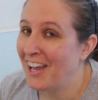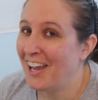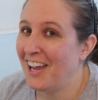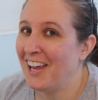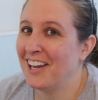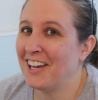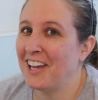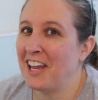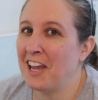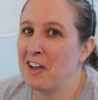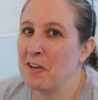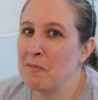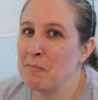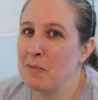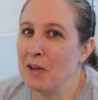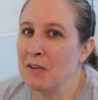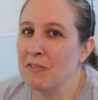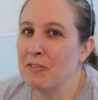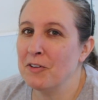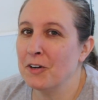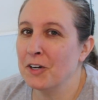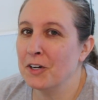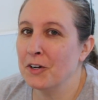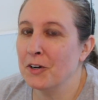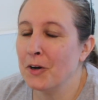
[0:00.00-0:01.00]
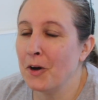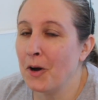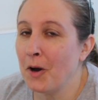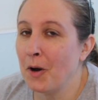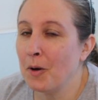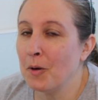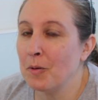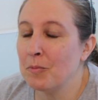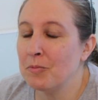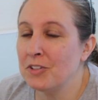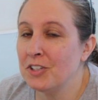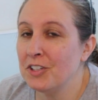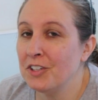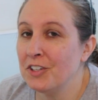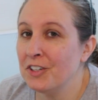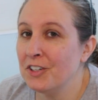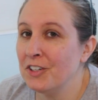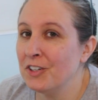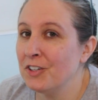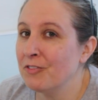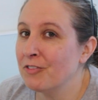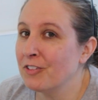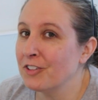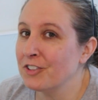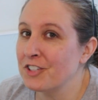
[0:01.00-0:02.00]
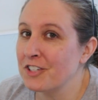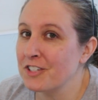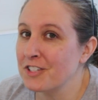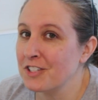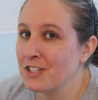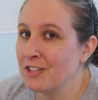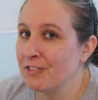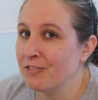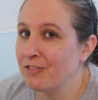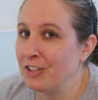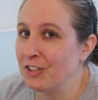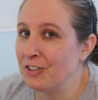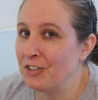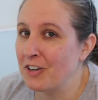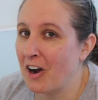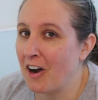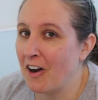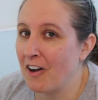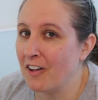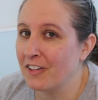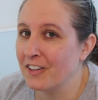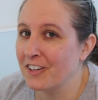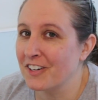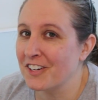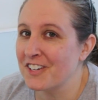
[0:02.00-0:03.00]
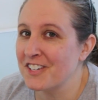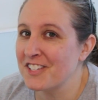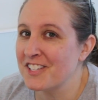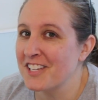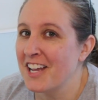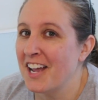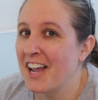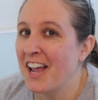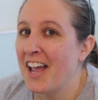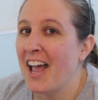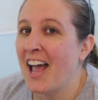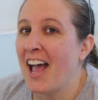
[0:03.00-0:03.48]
It can be for your home too, for just a few dollars.